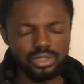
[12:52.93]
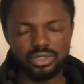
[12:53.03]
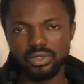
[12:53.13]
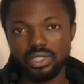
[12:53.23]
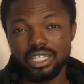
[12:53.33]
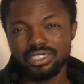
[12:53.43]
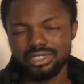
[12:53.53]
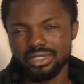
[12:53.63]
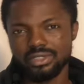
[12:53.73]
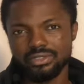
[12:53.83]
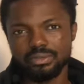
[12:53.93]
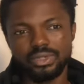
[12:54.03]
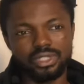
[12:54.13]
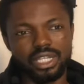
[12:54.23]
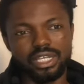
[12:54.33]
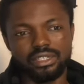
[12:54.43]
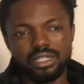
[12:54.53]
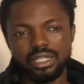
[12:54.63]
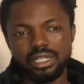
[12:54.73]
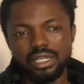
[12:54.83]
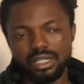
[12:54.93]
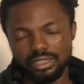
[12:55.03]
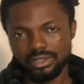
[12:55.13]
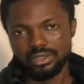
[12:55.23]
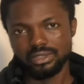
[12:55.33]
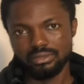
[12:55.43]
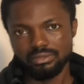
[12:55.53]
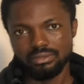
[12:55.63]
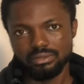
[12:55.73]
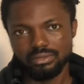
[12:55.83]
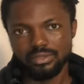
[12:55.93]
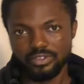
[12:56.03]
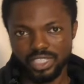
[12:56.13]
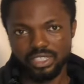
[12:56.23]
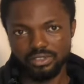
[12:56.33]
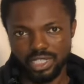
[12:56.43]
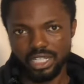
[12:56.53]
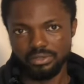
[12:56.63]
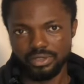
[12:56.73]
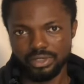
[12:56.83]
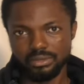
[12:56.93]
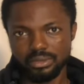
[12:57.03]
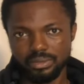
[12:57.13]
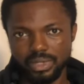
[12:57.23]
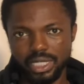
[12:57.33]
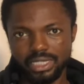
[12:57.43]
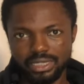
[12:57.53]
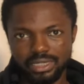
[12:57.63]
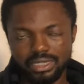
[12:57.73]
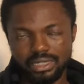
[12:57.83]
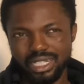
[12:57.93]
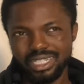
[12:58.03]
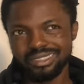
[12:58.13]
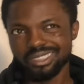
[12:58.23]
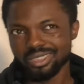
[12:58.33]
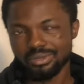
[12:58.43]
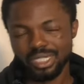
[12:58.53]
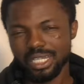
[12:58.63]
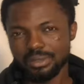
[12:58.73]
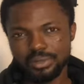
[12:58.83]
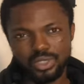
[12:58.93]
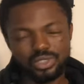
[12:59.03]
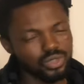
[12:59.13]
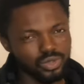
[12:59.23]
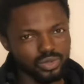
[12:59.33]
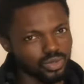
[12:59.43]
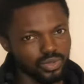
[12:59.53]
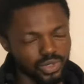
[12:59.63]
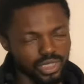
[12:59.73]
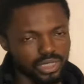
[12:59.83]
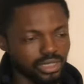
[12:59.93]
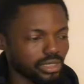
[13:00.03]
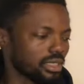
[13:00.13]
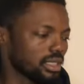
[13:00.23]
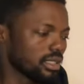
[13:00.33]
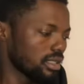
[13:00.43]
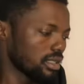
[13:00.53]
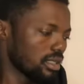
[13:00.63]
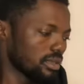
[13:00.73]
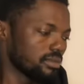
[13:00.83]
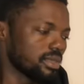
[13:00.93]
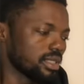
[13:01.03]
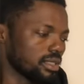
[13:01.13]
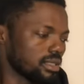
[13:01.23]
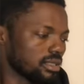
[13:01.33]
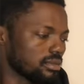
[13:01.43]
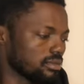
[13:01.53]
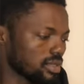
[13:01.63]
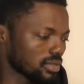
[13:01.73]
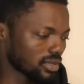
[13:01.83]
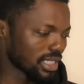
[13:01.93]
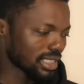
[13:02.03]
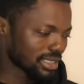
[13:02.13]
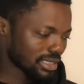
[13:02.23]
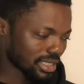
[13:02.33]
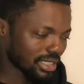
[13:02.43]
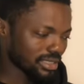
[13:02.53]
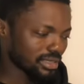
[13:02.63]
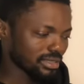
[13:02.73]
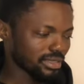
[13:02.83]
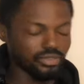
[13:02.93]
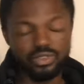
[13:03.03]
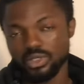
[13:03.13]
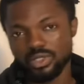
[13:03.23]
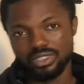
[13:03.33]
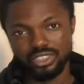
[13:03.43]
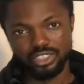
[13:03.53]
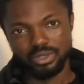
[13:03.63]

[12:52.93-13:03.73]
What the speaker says: you could get stuff but like at some very, very affordable prices and sometimes not so good quality. So that's that for the